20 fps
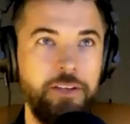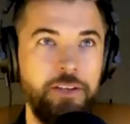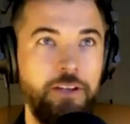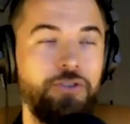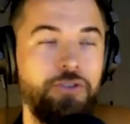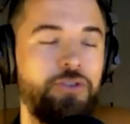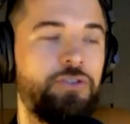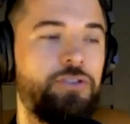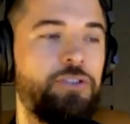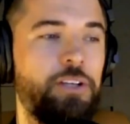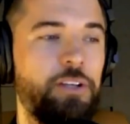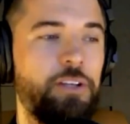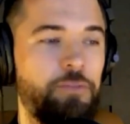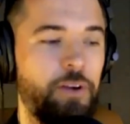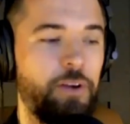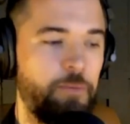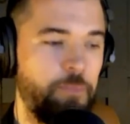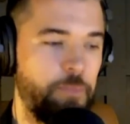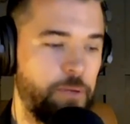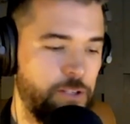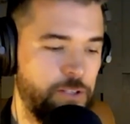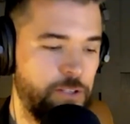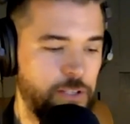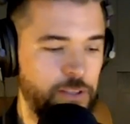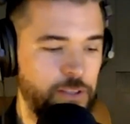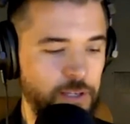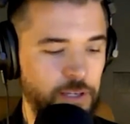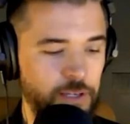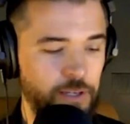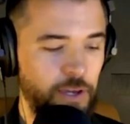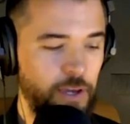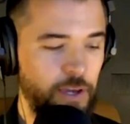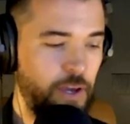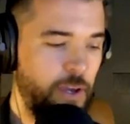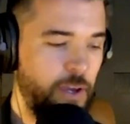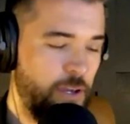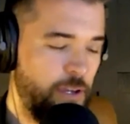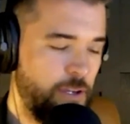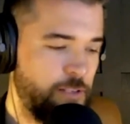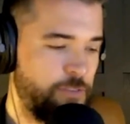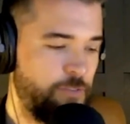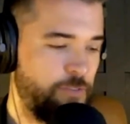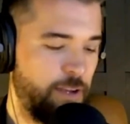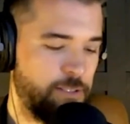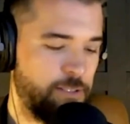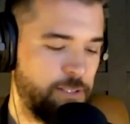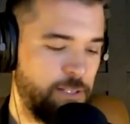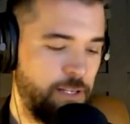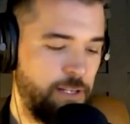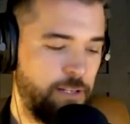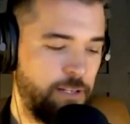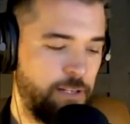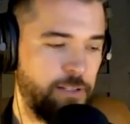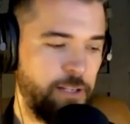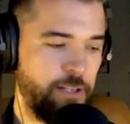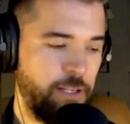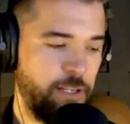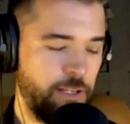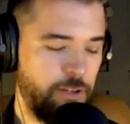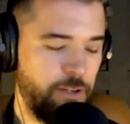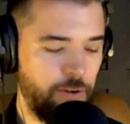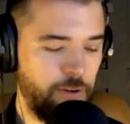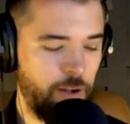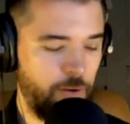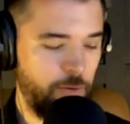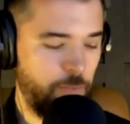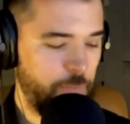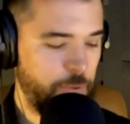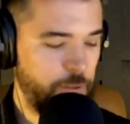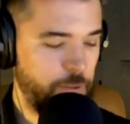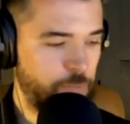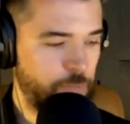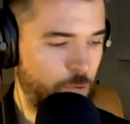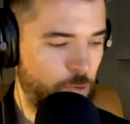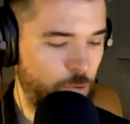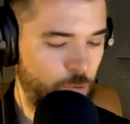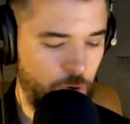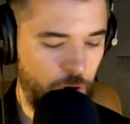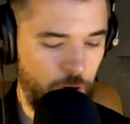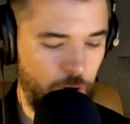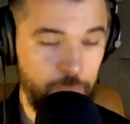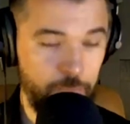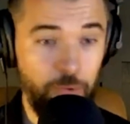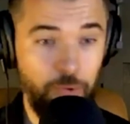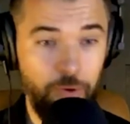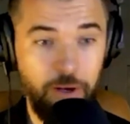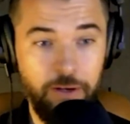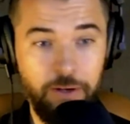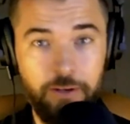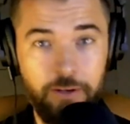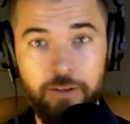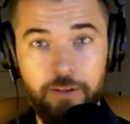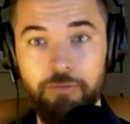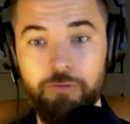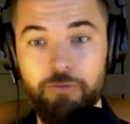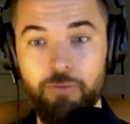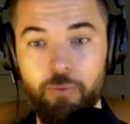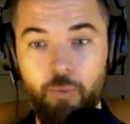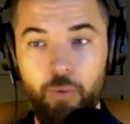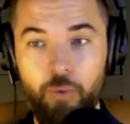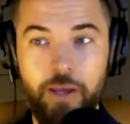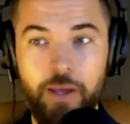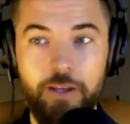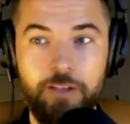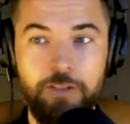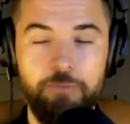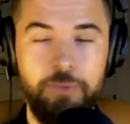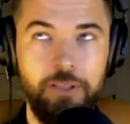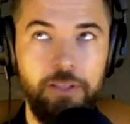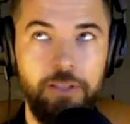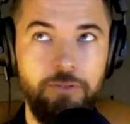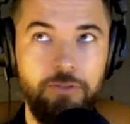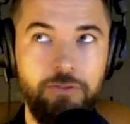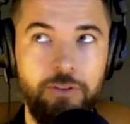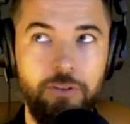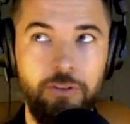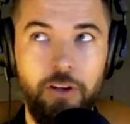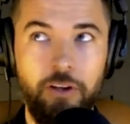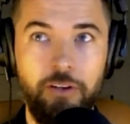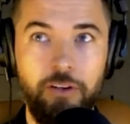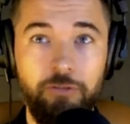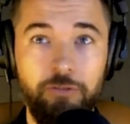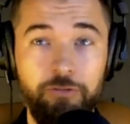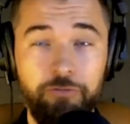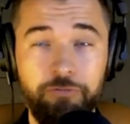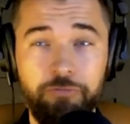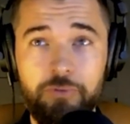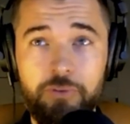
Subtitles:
interesting, right? Because I think it's fascinating to hear how people operate in different ways, but there's a lot of